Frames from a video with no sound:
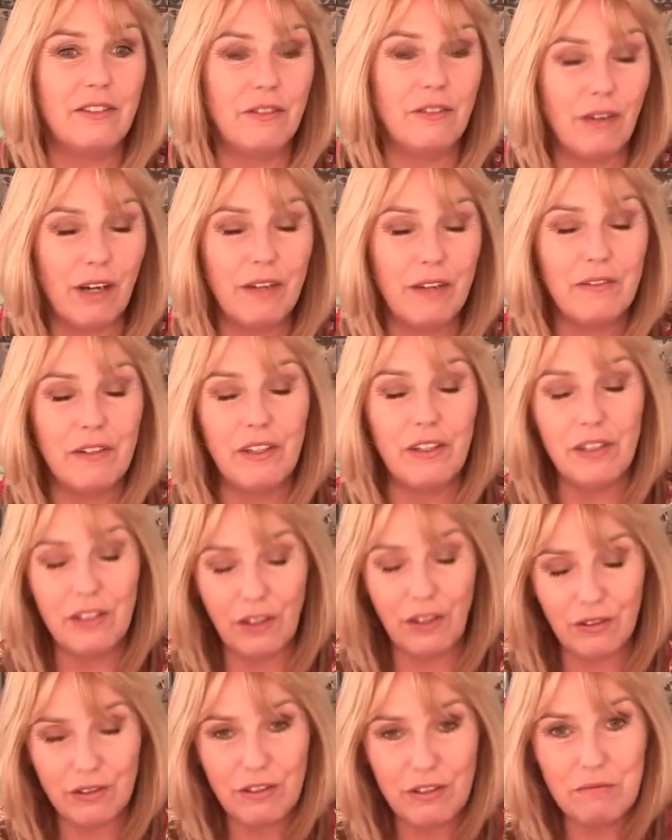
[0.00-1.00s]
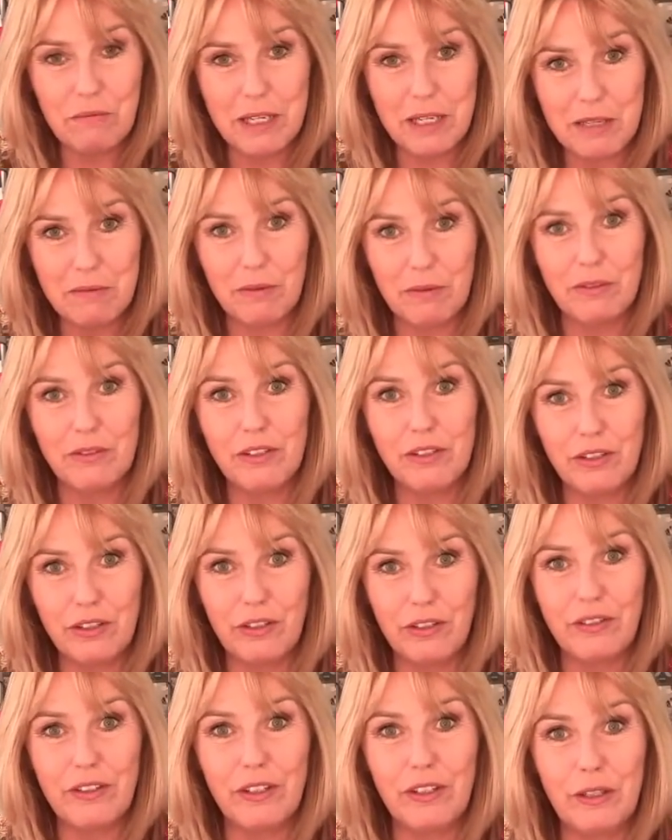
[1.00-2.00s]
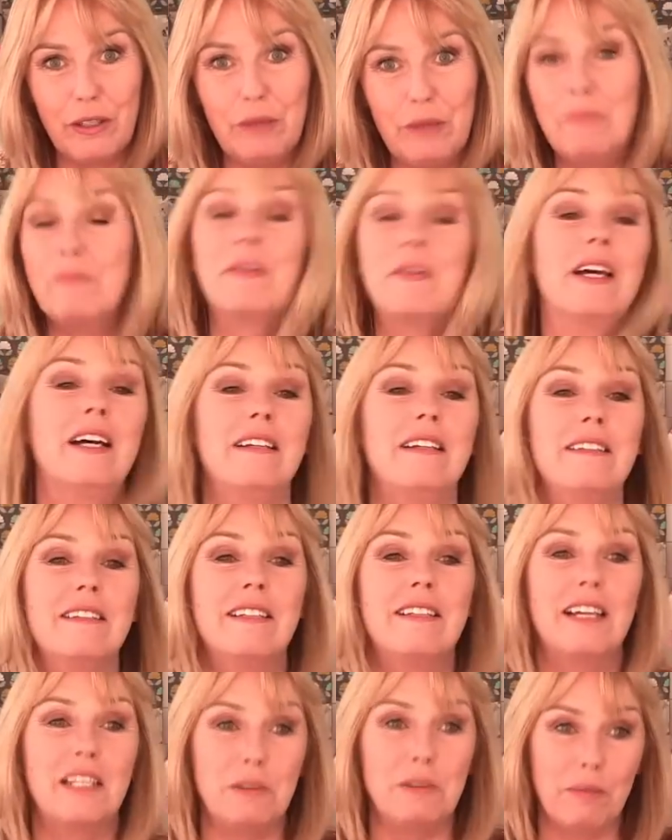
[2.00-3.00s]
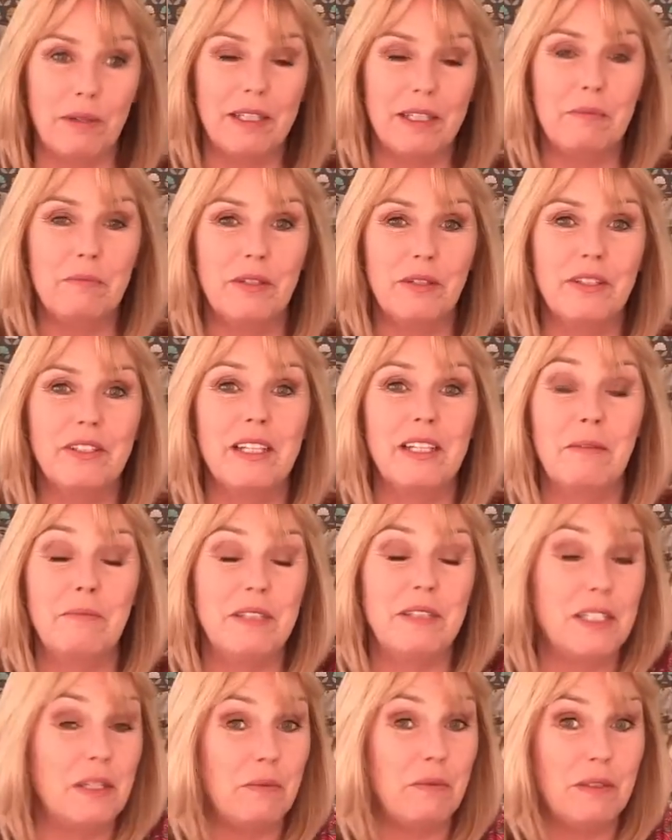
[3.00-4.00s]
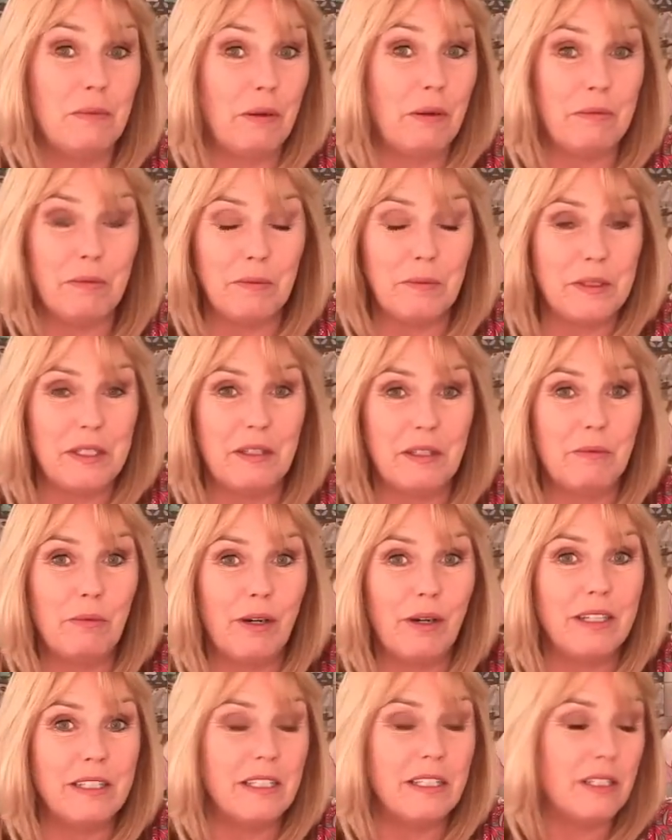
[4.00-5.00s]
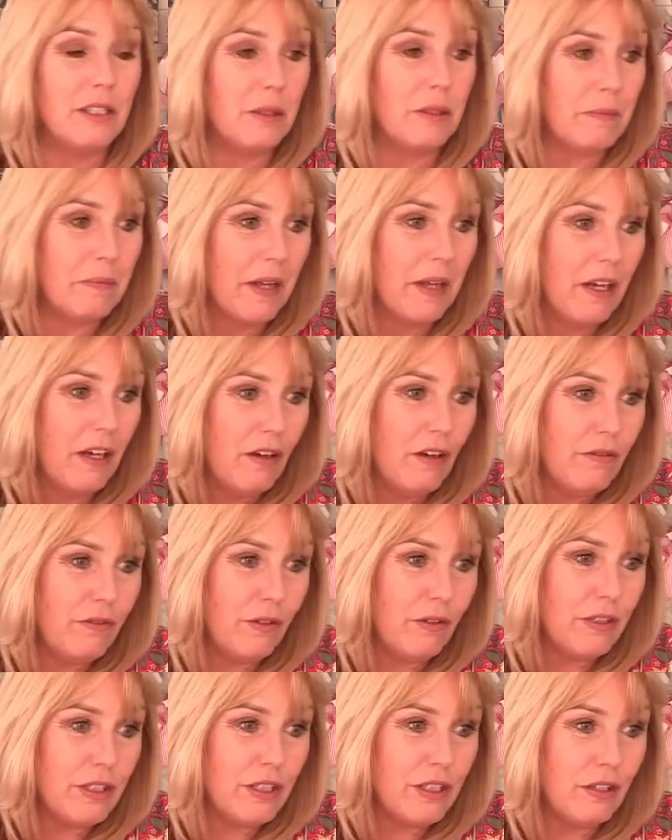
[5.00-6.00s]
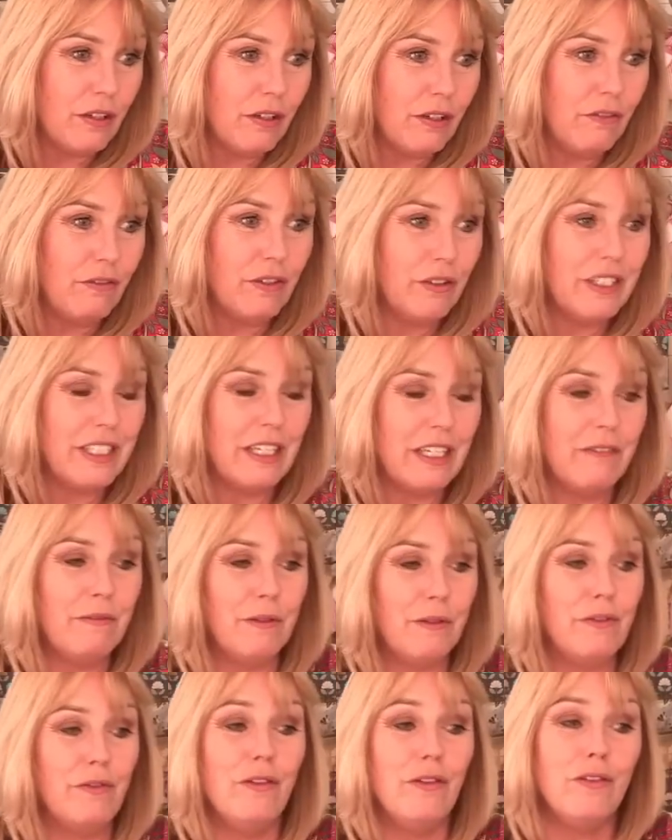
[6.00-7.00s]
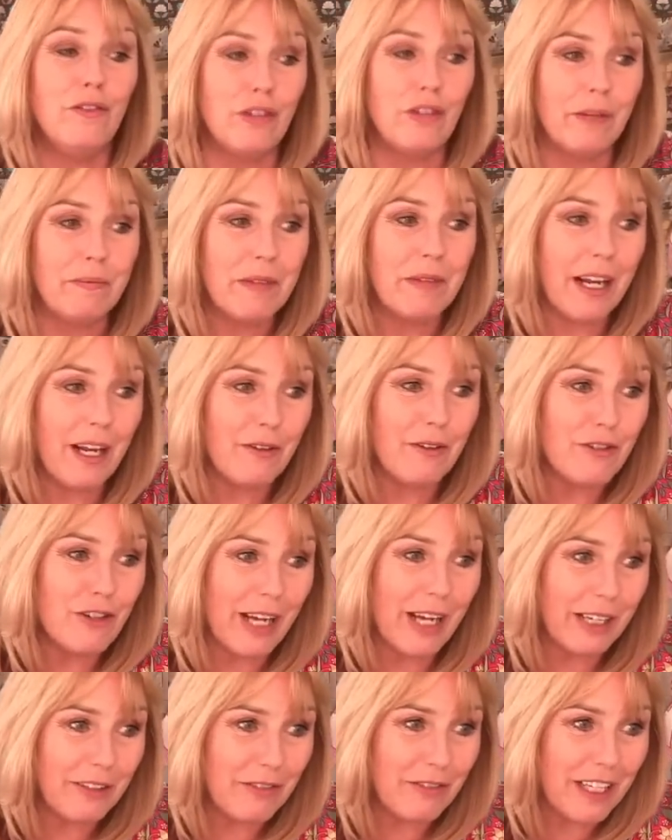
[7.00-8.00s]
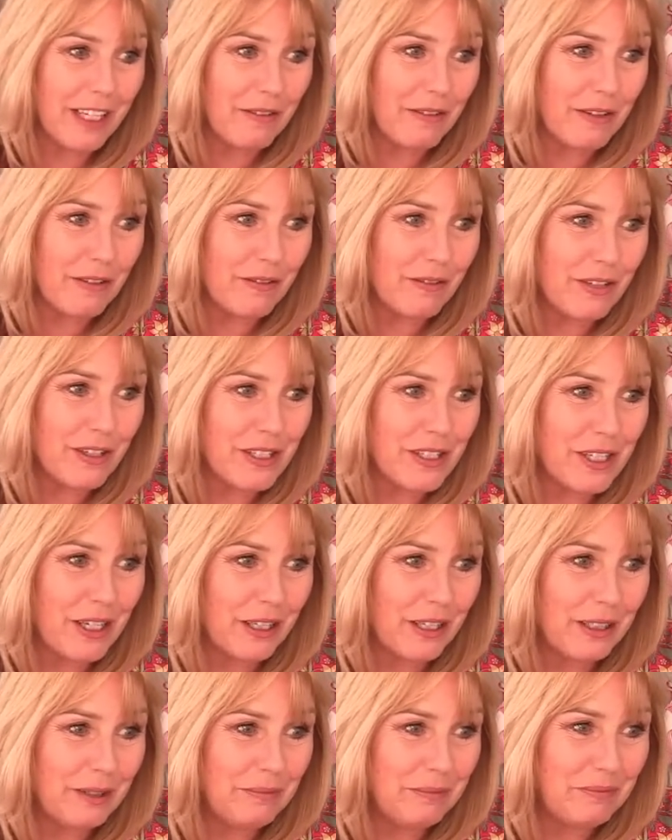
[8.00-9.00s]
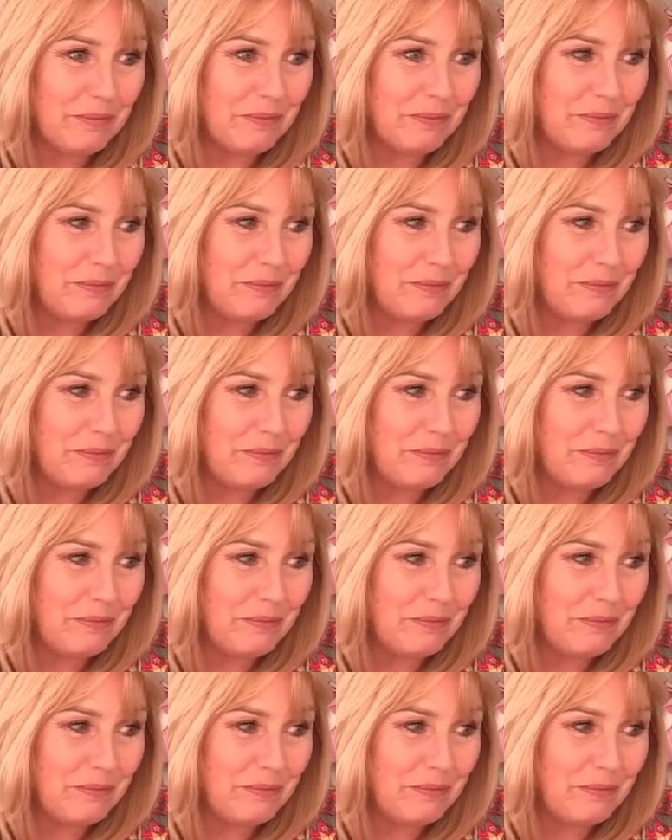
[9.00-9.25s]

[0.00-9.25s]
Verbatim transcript: drive a lot of people to join the club. And that's brilliant because that means that we won't be putting the prices up for the so foreseeable future. Hello, Jan, here for the first time.